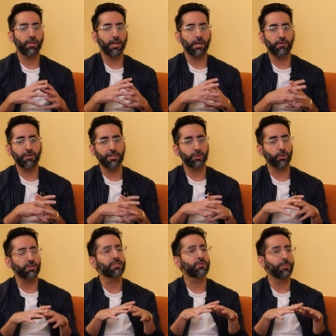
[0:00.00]
their
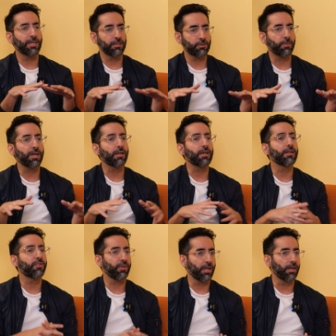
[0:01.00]
resources being spread a little
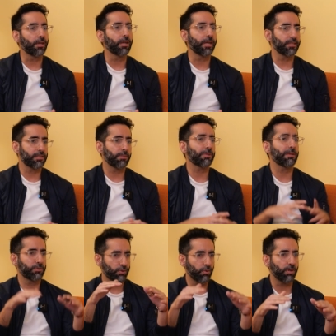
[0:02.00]
thin and
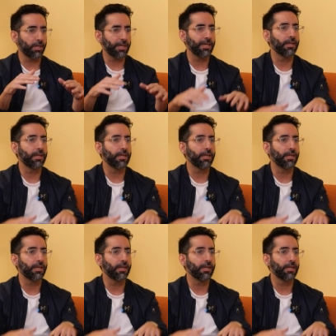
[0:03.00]
sometimes the quality